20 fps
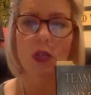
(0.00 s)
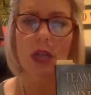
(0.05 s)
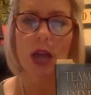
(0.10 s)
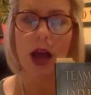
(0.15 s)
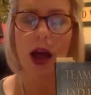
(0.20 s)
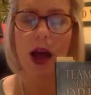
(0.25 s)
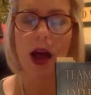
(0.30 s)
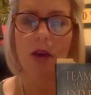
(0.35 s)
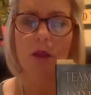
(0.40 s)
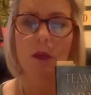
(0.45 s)
more
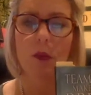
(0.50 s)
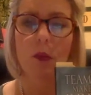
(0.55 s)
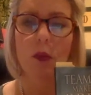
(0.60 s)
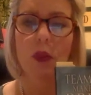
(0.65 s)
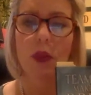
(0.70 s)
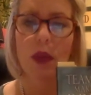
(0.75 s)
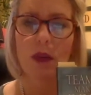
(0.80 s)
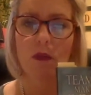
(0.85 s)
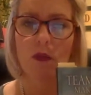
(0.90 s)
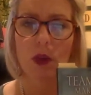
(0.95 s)
time
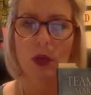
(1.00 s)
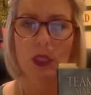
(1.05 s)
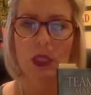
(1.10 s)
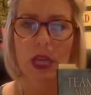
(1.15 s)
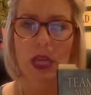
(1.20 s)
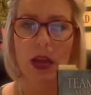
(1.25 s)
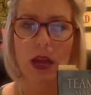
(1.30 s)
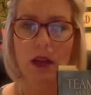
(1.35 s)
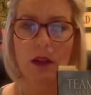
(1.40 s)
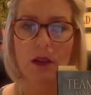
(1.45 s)
when they fall
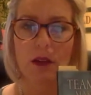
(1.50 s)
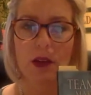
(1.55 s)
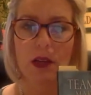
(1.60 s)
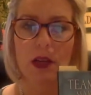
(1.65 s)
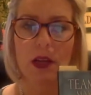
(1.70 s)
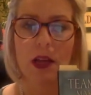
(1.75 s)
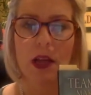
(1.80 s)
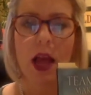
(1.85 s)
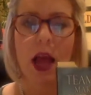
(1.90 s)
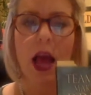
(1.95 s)
down,
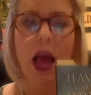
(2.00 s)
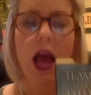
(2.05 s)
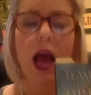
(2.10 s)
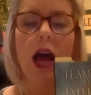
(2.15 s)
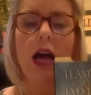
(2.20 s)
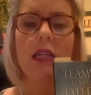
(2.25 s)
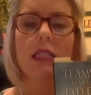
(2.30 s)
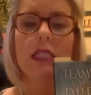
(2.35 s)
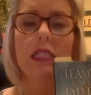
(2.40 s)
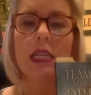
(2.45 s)

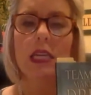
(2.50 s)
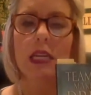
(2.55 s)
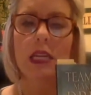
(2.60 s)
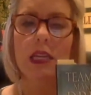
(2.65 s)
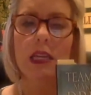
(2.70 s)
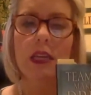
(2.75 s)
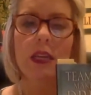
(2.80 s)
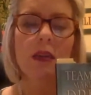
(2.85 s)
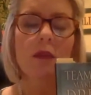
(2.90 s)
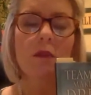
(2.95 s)
a
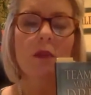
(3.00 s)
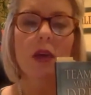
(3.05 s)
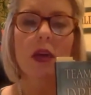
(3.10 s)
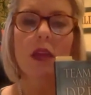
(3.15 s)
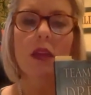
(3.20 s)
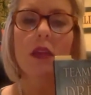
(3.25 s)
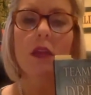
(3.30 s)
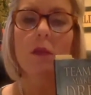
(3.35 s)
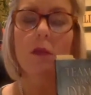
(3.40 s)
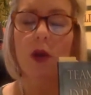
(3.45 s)
team
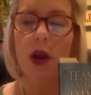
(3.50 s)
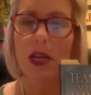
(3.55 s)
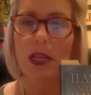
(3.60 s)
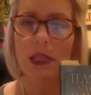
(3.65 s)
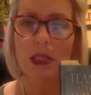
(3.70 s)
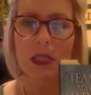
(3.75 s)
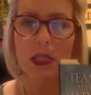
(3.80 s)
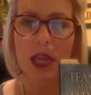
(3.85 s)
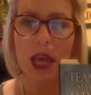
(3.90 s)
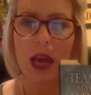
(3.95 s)
that
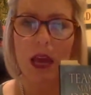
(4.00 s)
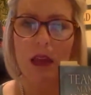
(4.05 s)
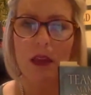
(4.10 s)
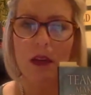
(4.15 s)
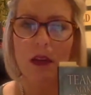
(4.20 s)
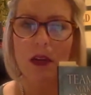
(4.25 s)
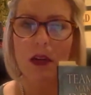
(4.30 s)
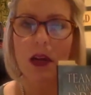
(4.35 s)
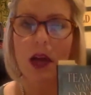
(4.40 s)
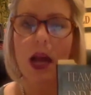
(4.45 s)
prays
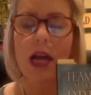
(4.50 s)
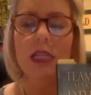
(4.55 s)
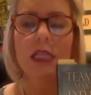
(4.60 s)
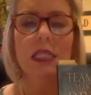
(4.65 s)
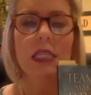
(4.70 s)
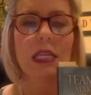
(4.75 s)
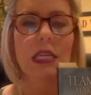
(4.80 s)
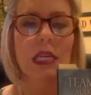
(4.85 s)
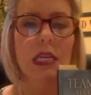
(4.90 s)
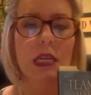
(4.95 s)
together, a
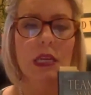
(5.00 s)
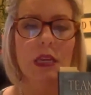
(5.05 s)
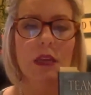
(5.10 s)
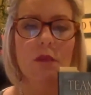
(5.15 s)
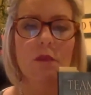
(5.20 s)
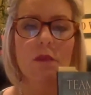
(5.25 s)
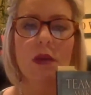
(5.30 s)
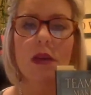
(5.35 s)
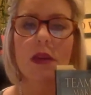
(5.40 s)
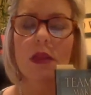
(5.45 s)

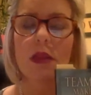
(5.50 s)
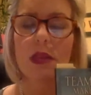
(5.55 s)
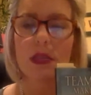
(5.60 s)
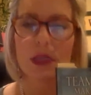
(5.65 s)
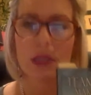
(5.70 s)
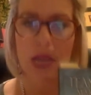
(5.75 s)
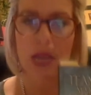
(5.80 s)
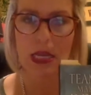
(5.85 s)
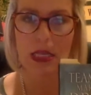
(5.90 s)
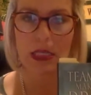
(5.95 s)
team that
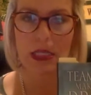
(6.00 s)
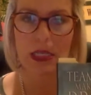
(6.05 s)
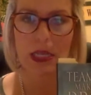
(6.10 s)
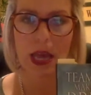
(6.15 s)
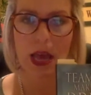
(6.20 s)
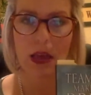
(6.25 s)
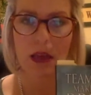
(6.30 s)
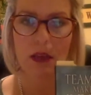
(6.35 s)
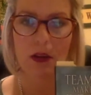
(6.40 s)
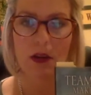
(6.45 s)
stays
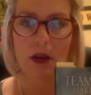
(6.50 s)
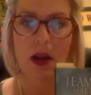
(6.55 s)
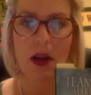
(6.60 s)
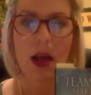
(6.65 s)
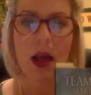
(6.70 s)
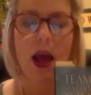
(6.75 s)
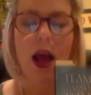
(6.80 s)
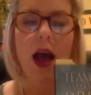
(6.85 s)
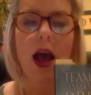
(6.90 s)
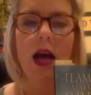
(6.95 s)
together,
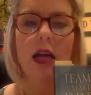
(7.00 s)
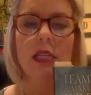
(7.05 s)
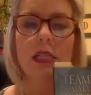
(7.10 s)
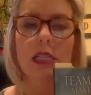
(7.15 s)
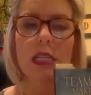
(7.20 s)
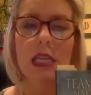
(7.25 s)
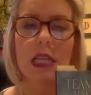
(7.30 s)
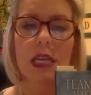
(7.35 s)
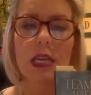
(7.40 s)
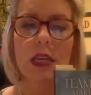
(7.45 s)
a
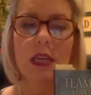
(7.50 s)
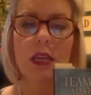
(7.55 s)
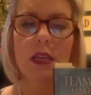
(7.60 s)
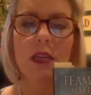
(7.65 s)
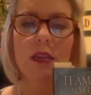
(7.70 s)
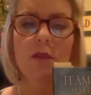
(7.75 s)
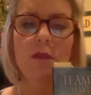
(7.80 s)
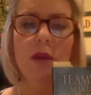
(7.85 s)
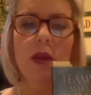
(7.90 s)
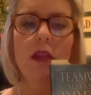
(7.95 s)

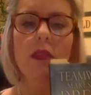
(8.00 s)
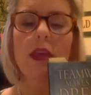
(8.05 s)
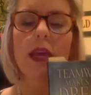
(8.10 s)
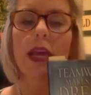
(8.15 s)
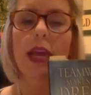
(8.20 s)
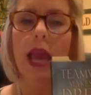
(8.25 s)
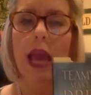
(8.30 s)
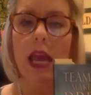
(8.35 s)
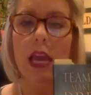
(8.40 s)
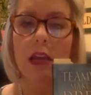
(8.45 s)
team that
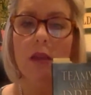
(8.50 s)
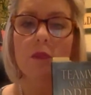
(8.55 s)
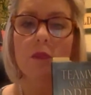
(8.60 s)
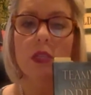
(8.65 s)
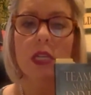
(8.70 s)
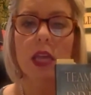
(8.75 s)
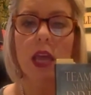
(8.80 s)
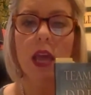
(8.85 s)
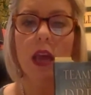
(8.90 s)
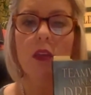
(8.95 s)
came
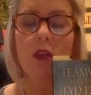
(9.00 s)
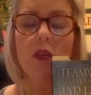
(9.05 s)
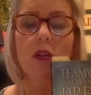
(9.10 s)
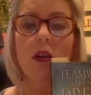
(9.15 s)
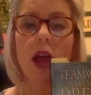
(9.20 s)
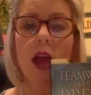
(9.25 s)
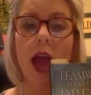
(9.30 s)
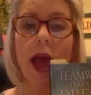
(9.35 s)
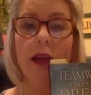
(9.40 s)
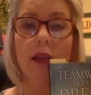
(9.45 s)
together
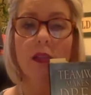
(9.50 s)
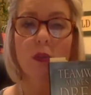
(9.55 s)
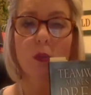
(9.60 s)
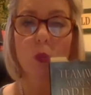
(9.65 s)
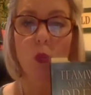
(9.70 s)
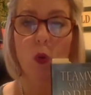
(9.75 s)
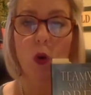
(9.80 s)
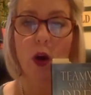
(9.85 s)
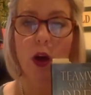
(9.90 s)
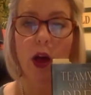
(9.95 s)
as
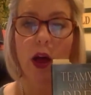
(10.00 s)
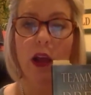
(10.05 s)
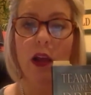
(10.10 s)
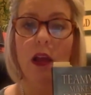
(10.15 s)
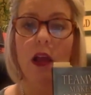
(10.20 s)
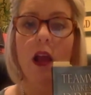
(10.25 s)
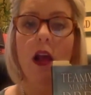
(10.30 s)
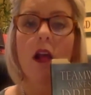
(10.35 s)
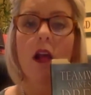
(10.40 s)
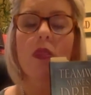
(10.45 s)
one
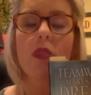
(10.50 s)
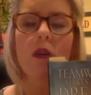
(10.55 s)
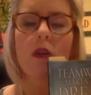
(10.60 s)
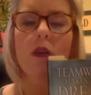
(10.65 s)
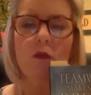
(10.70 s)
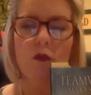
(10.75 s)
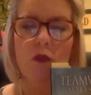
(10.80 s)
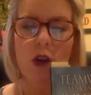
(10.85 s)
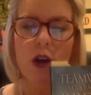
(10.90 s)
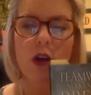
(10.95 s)
the
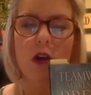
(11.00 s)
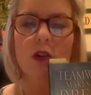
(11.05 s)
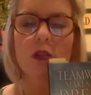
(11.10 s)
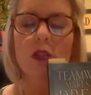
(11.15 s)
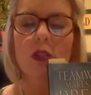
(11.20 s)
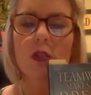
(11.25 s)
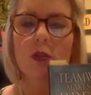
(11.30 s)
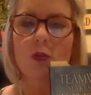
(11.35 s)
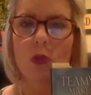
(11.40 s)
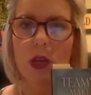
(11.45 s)
first
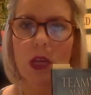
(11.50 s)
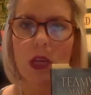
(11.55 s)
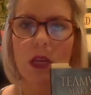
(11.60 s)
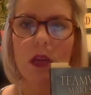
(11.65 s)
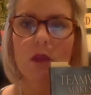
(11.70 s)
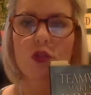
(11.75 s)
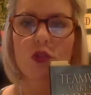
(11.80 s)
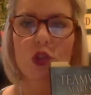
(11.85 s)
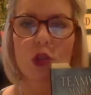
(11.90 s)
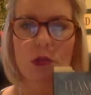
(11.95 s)
week
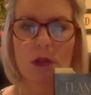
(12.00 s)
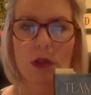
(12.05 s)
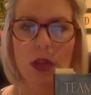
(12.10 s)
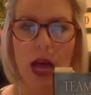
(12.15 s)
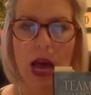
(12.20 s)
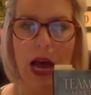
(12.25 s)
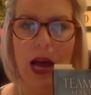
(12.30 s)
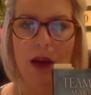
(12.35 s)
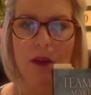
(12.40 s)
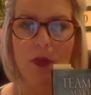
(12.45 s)
of July,